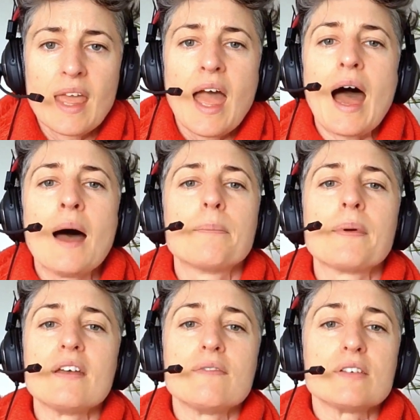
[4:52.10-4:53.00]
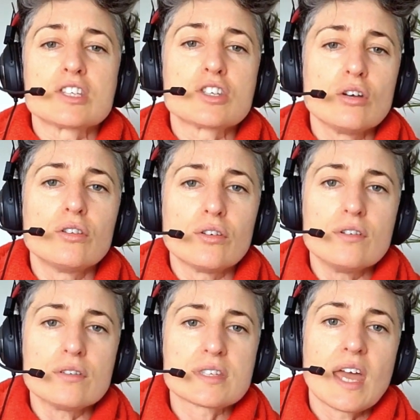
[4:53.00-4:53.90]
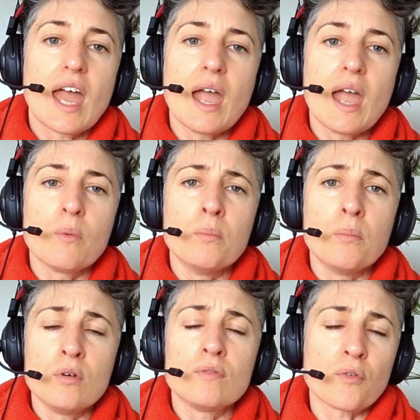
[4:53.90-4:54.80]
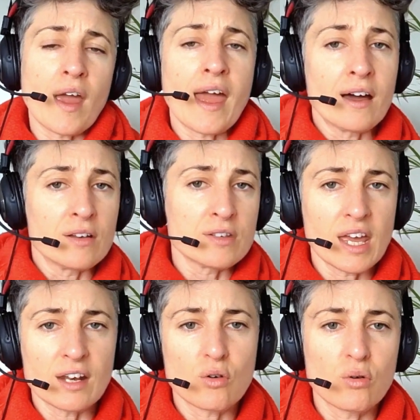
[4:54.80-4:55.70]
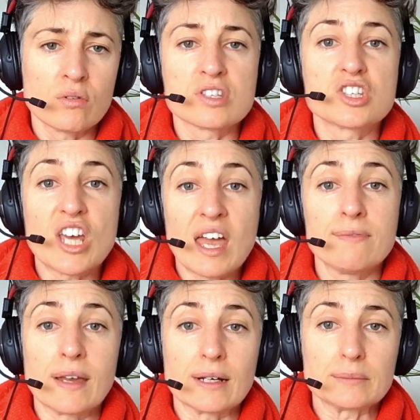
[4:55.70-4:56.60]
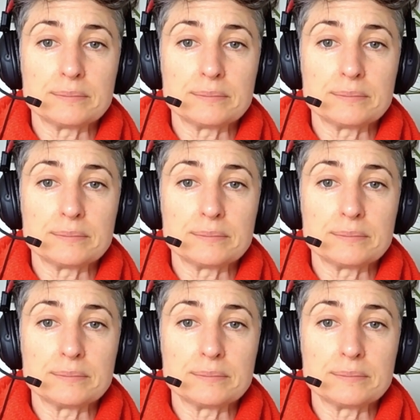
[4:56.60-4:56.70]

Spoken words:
But if it's too loose, it will move around and cause chafing.